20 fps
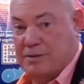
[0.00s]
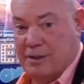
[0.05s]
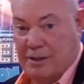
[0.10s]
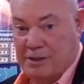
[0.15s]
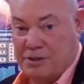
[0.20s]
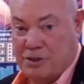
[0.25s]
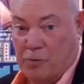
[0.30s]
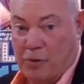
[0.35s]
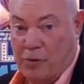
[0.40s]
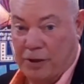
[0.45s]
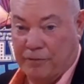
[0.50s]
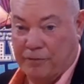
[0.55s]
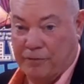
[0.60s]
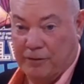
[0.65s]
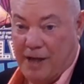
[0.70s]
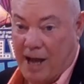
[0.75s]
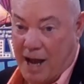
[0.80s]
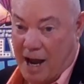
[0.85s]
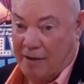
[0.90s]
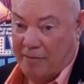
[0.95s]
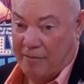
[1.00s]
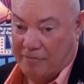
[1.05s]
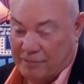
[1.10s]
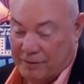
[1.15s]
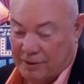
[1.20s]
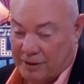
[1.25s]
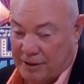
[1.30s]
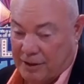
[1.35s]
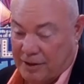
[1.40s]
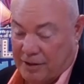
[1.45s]
it's a Wonderful Life.
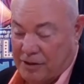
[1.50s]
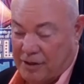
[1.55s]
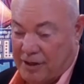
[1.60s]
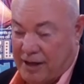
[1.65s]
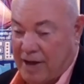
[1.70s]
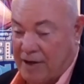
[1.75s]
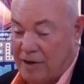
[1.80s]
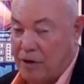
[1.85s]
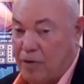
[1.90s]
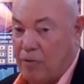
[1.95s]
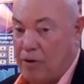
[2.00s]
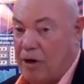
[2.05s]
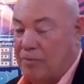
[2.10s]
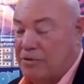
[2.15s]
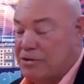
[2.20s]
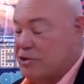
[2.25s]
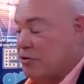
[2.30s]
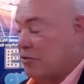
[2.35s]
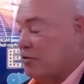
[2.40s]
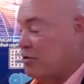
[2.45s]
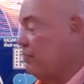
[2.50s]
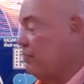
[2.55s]
You know, you can't go wrong with George